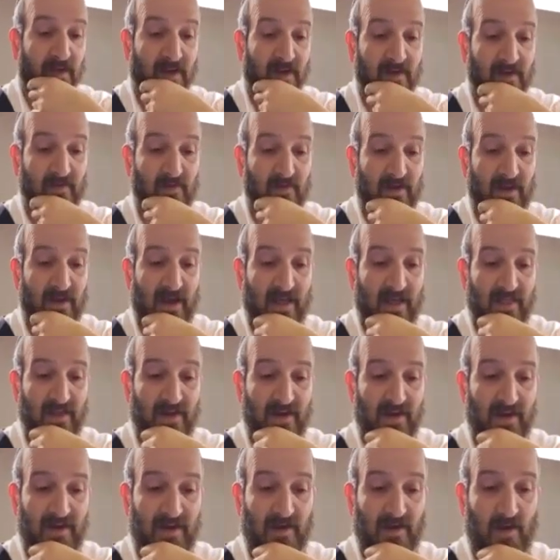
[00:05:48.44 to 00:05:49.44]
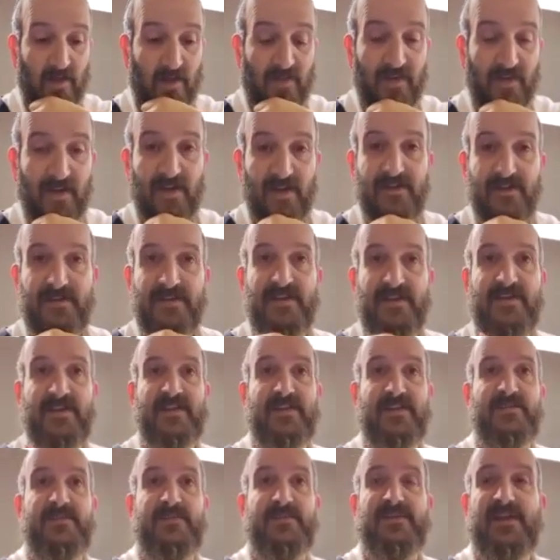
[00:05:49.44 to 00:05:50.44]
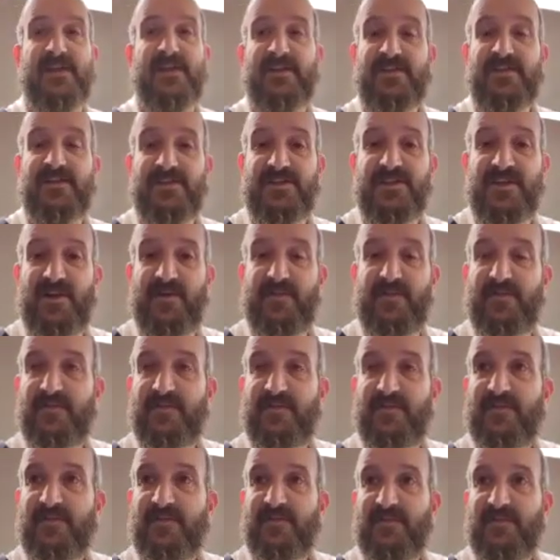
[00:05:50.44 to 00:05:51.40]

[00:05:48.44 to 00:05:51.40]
then in reality, nothing else exists besides Hashem.